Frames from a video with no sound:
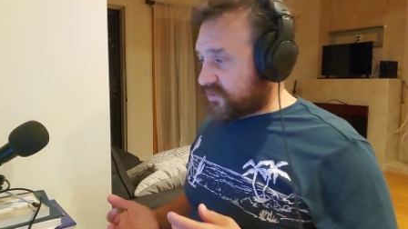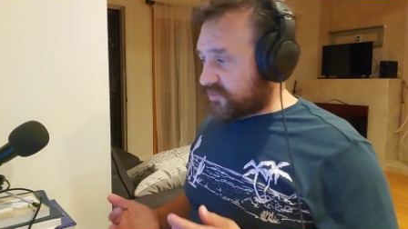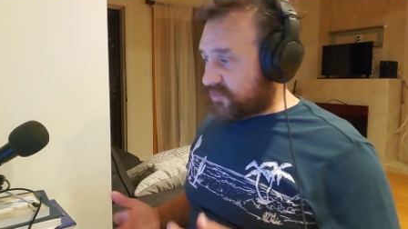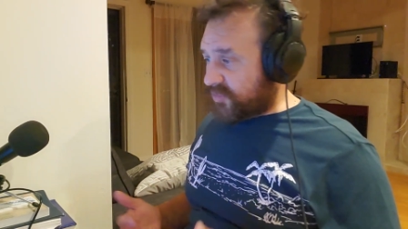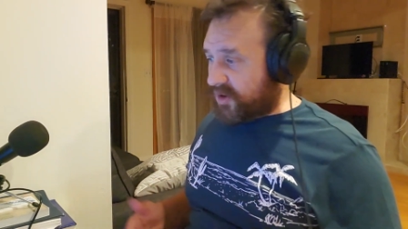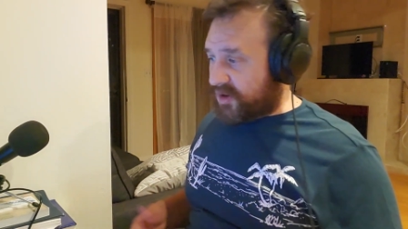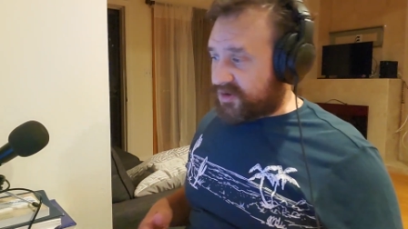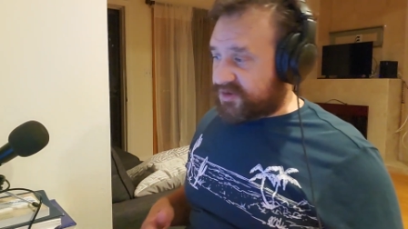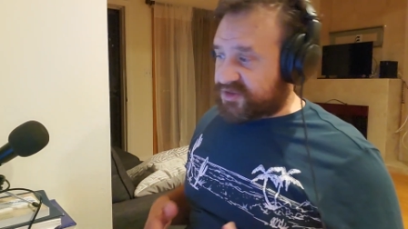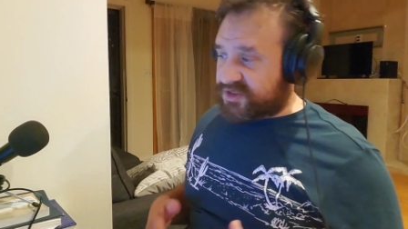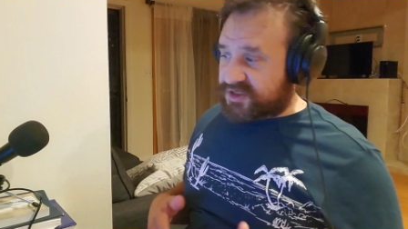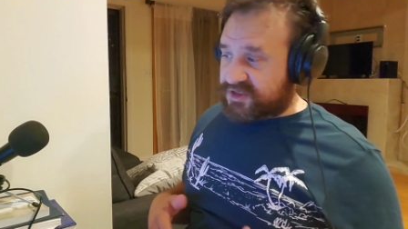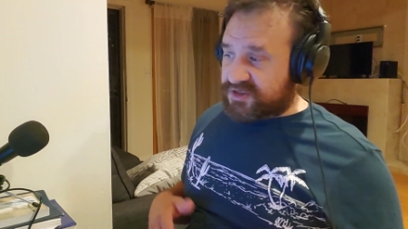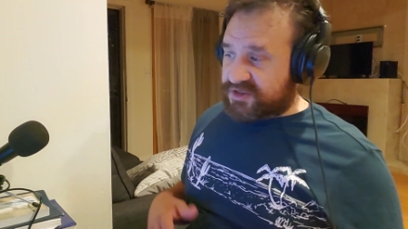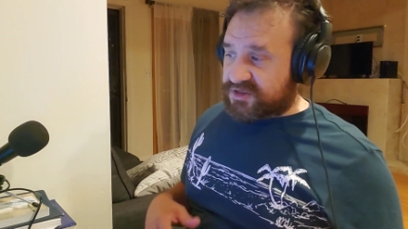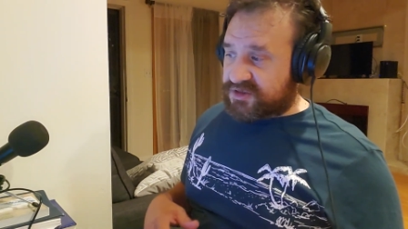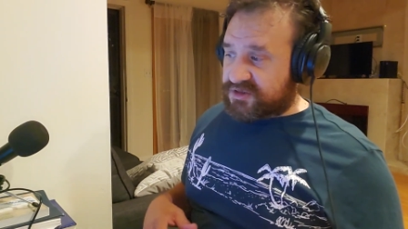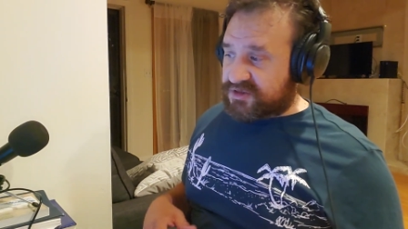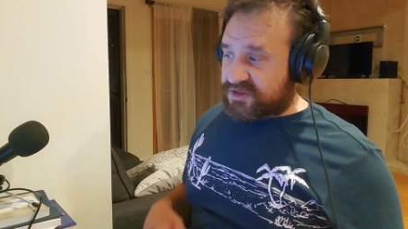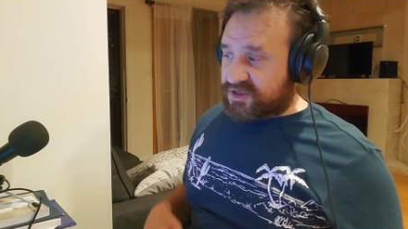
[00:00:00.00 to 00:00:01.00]

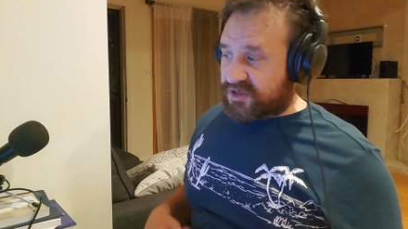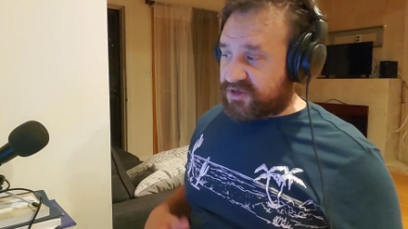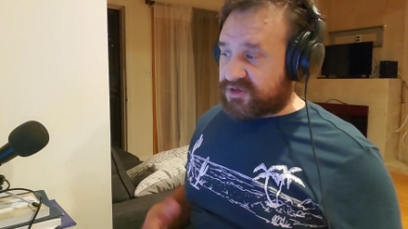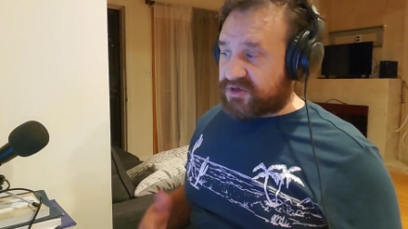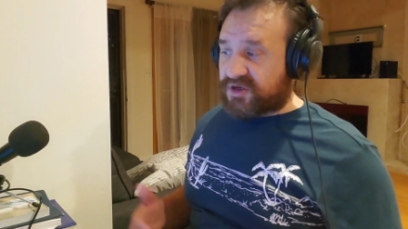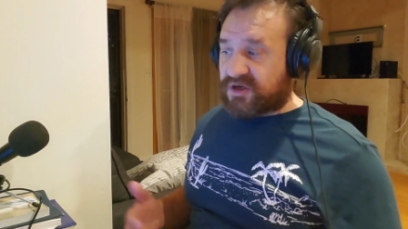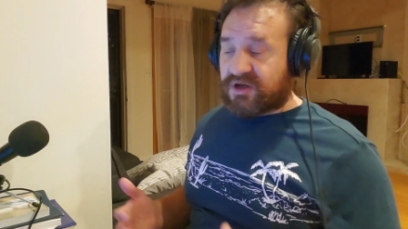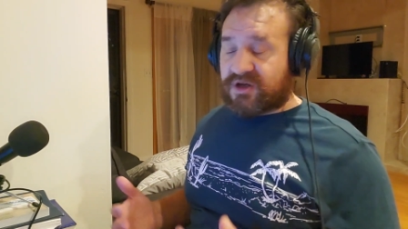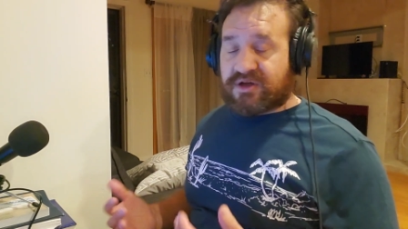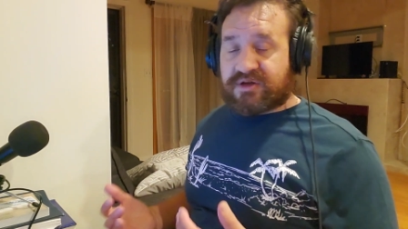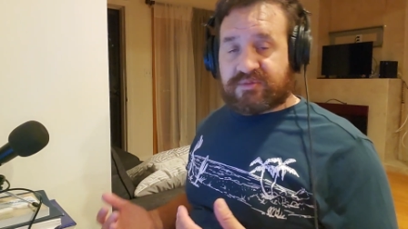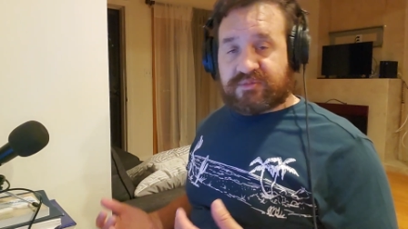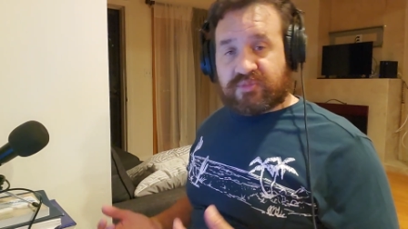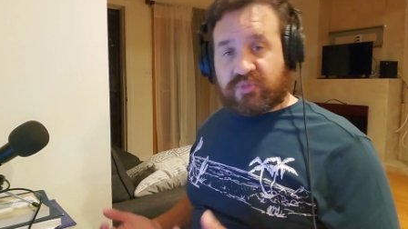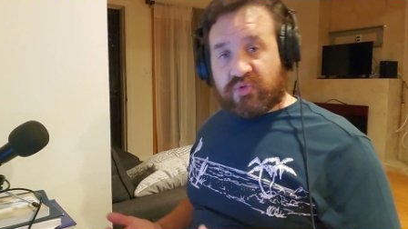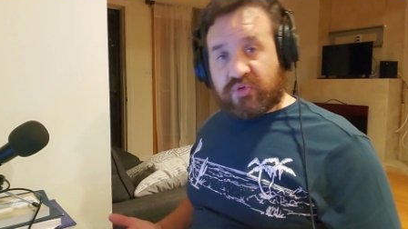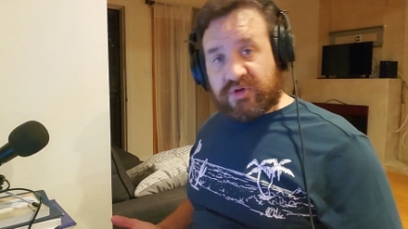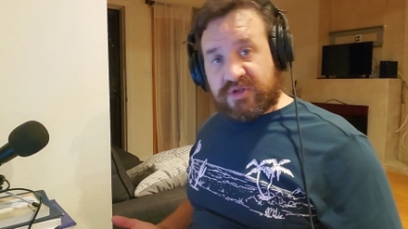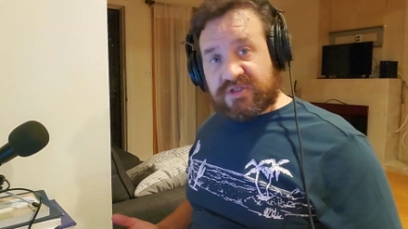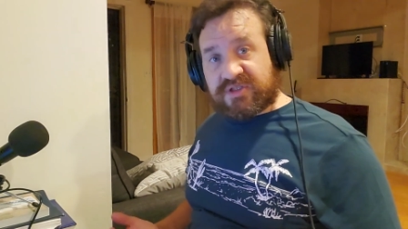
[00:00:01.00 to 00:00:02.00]
boxing, Sanda,
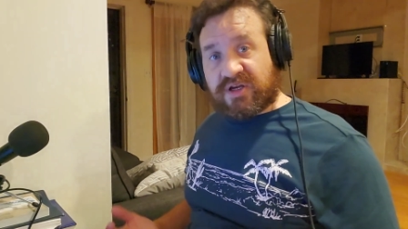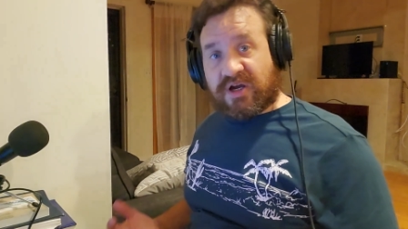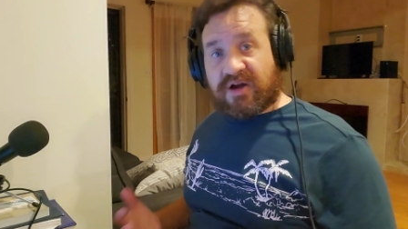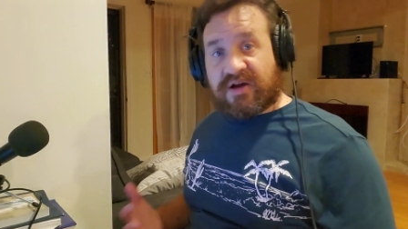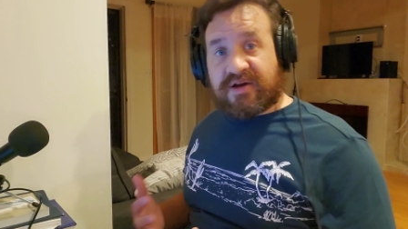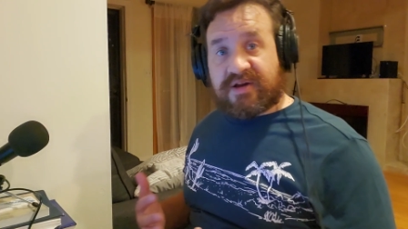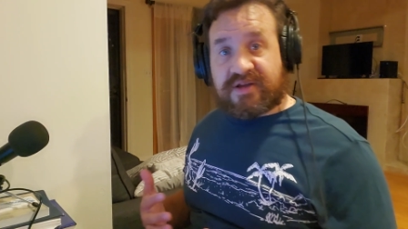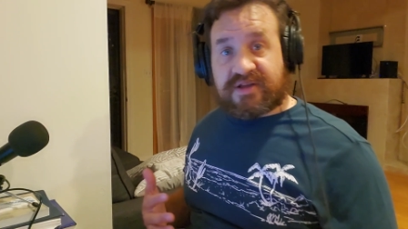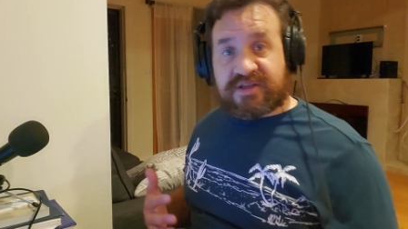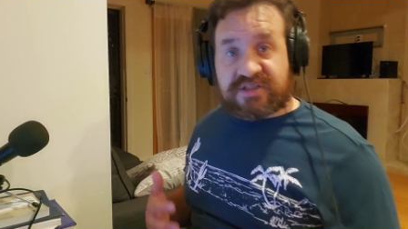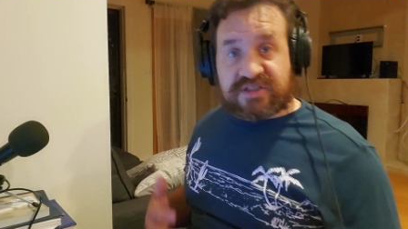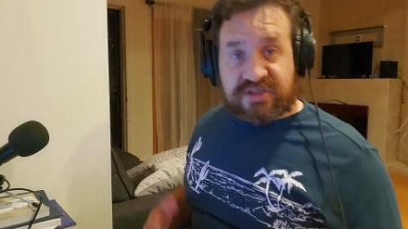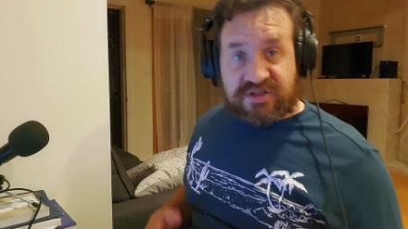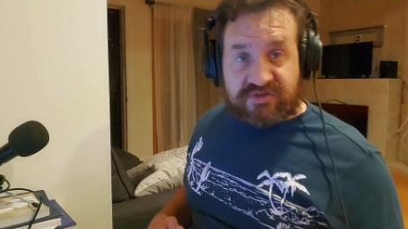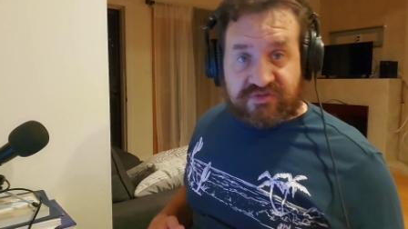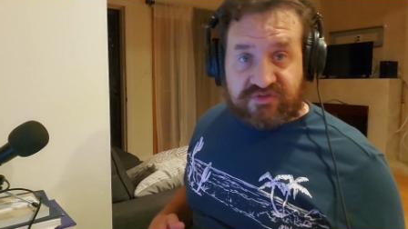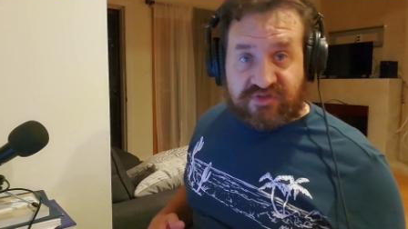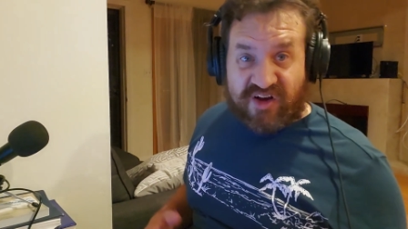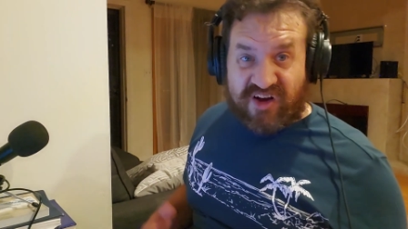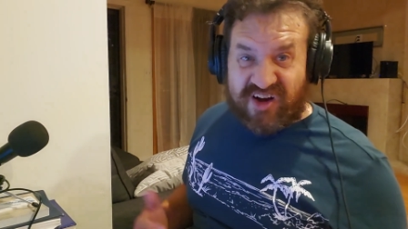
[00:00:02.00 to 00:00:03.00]
Muay Thai,
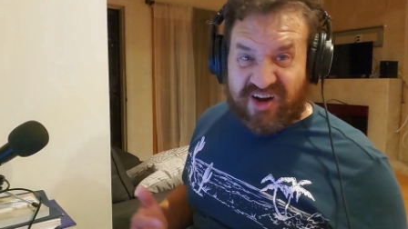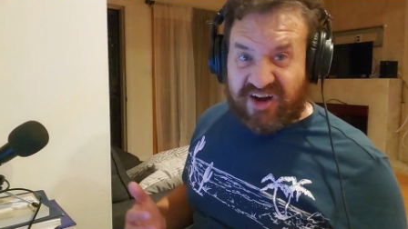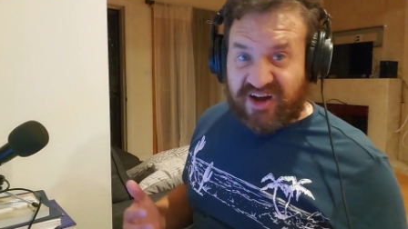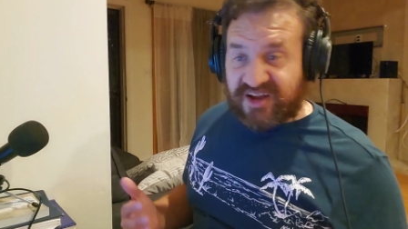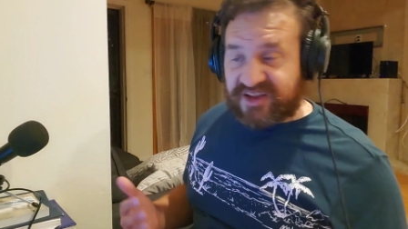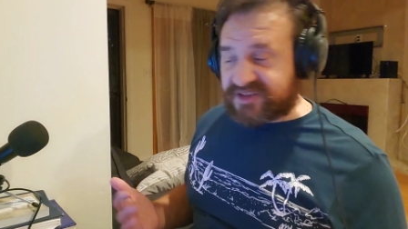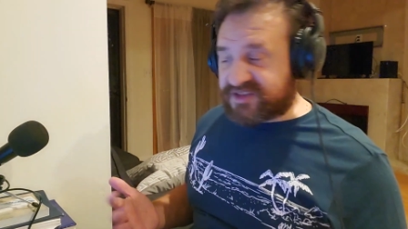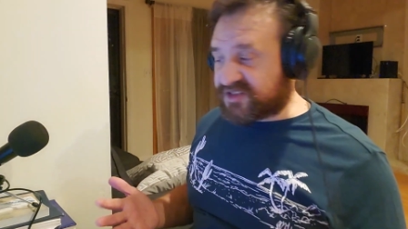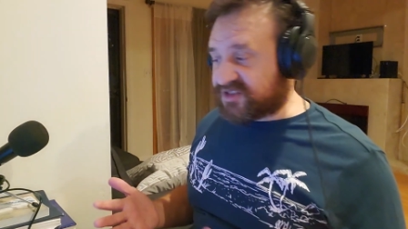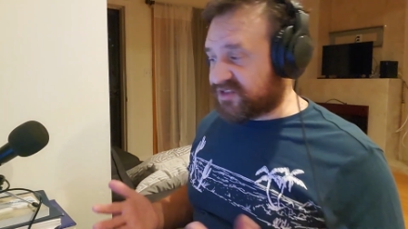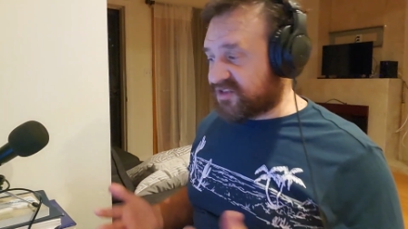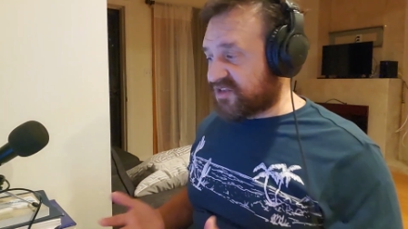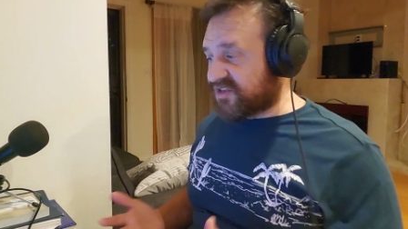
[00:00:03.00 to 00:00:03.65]
Savate,